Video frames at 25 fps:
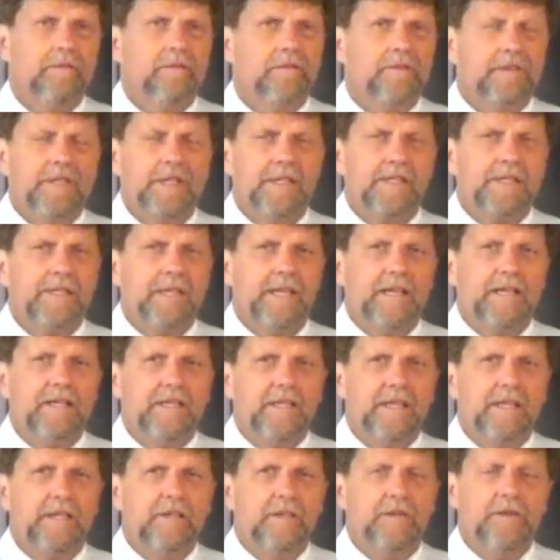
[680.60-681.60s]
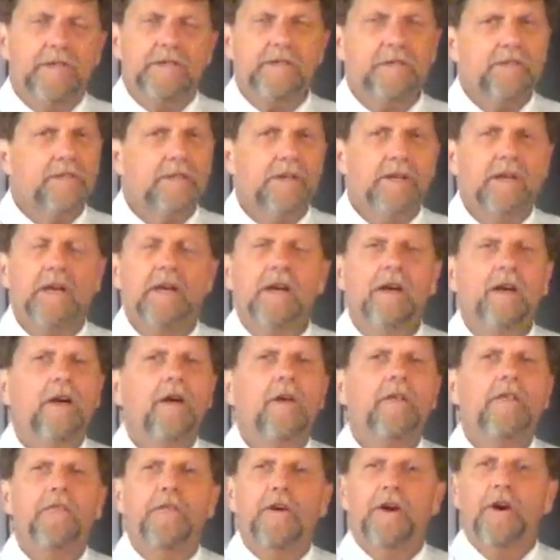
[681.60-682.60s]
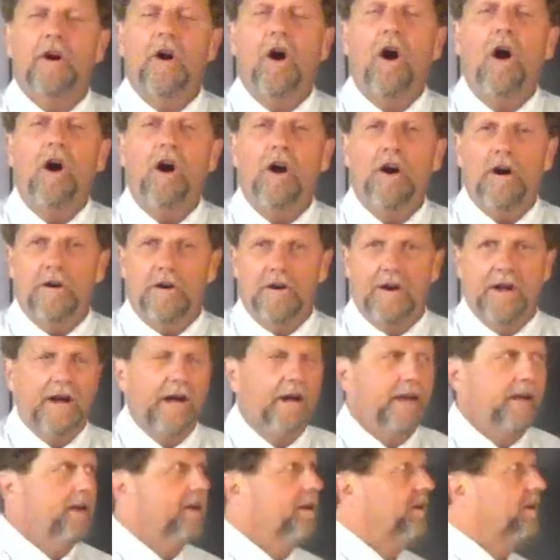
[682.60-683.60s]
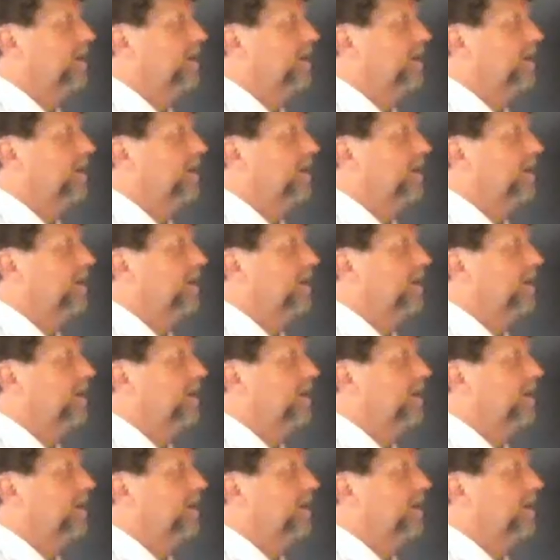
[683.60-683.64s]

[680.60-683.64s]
discontinuous, there are none.